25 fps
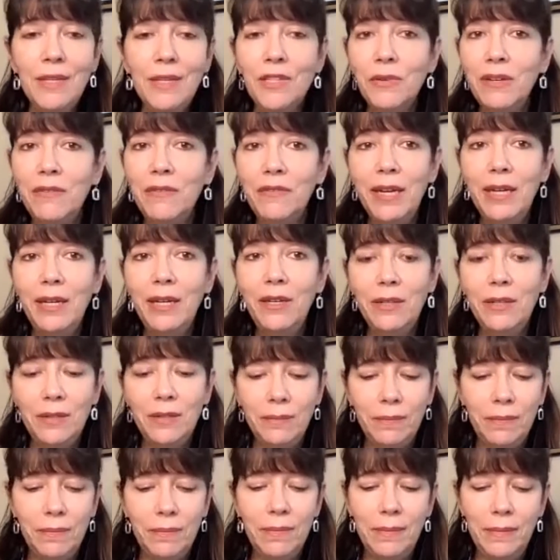So I invite
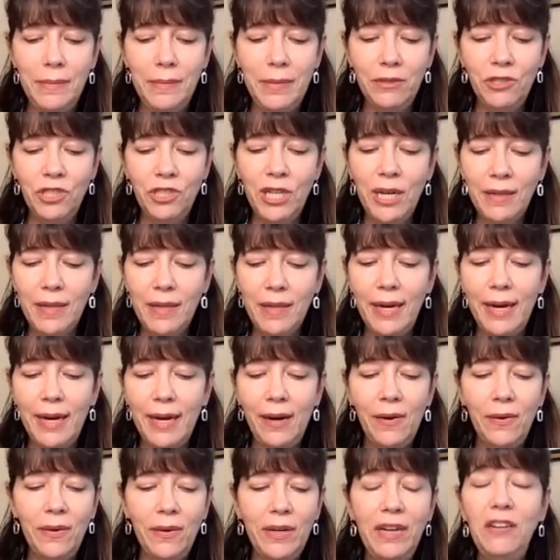you to, check that
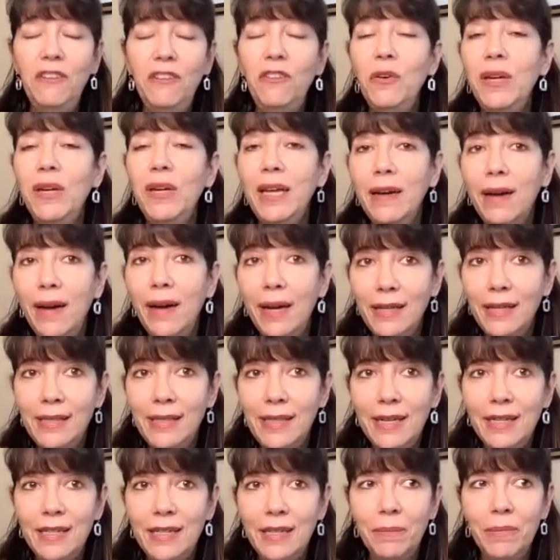out. And if you cannot
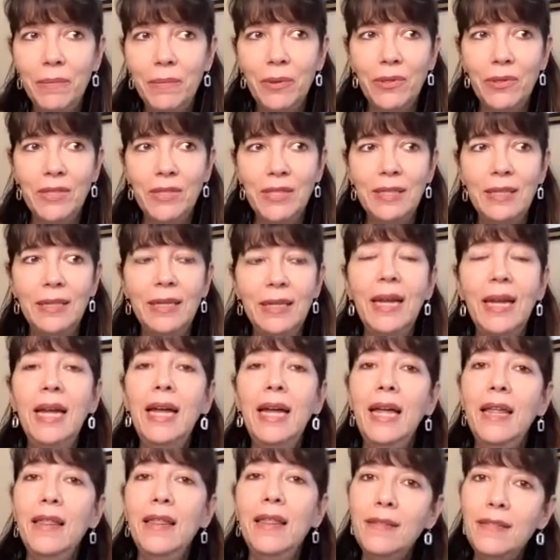attend in person,
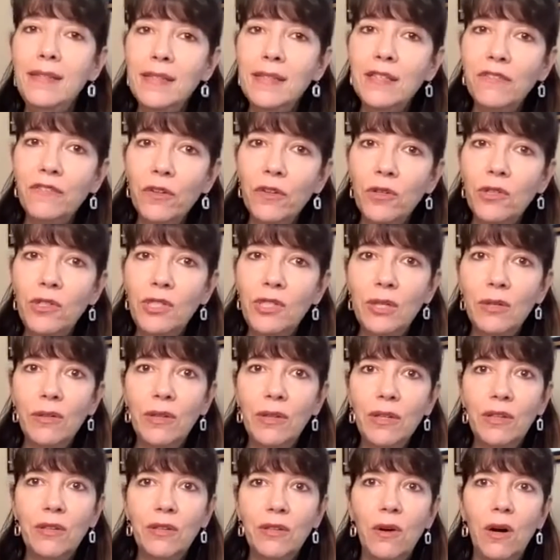this is the first
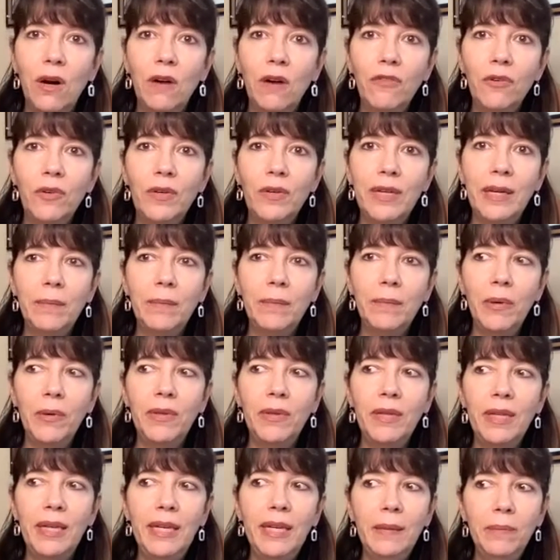year that they're offering it
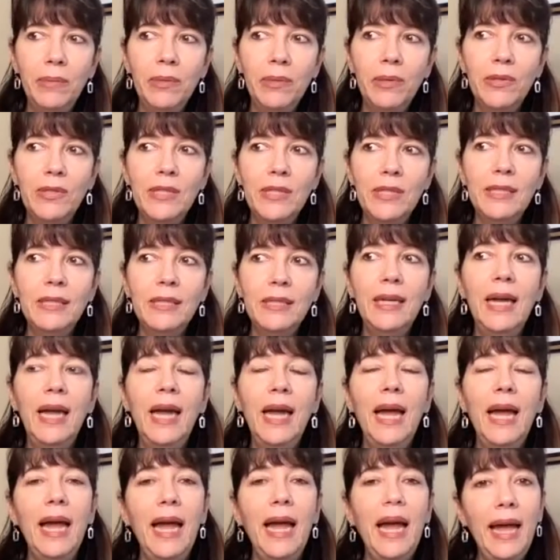both in person
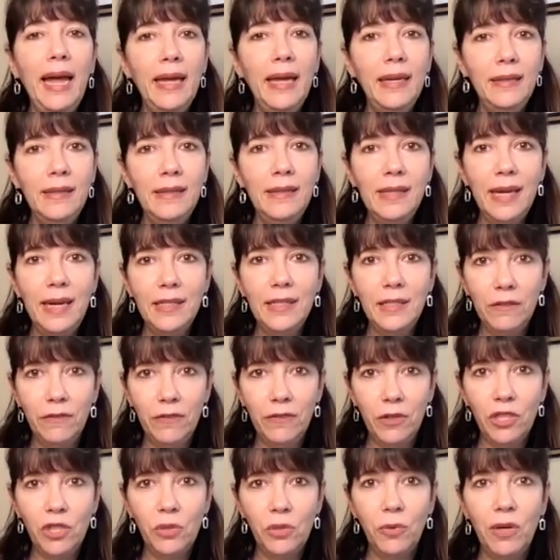and as a
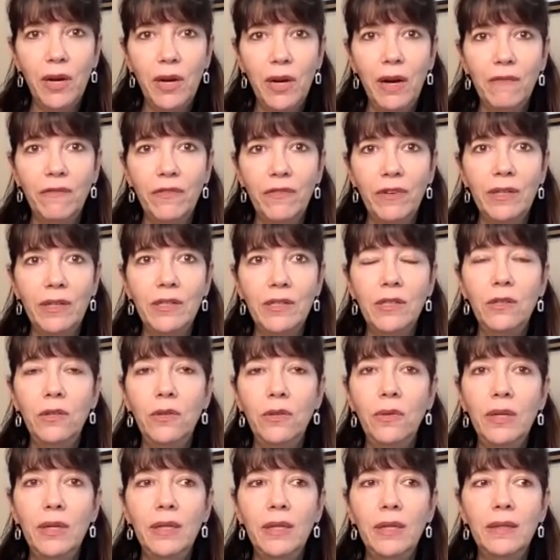virtual conference. So
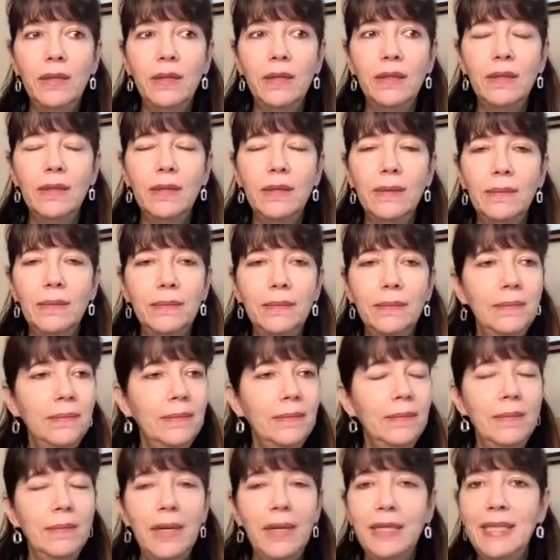you can
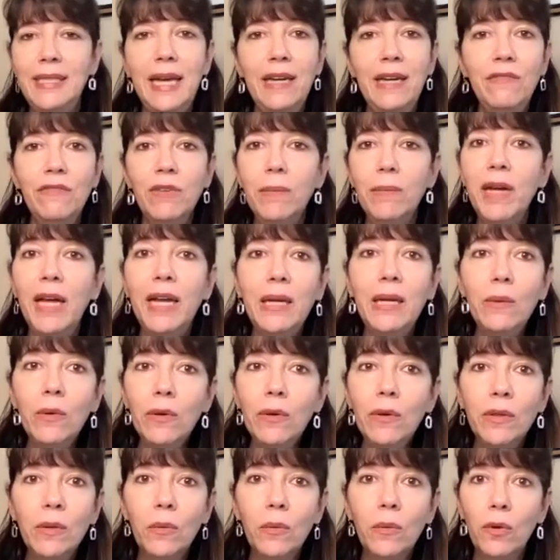attend from
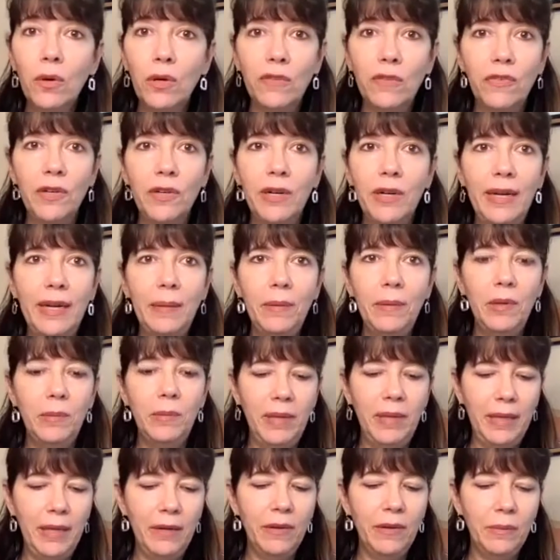anywhere in the world if you're not able to
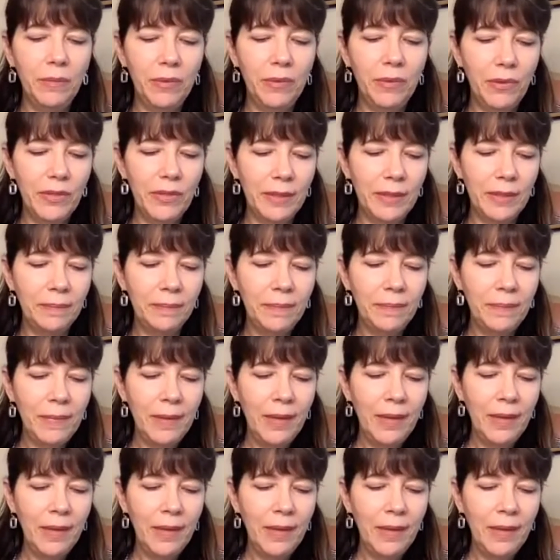be there in person.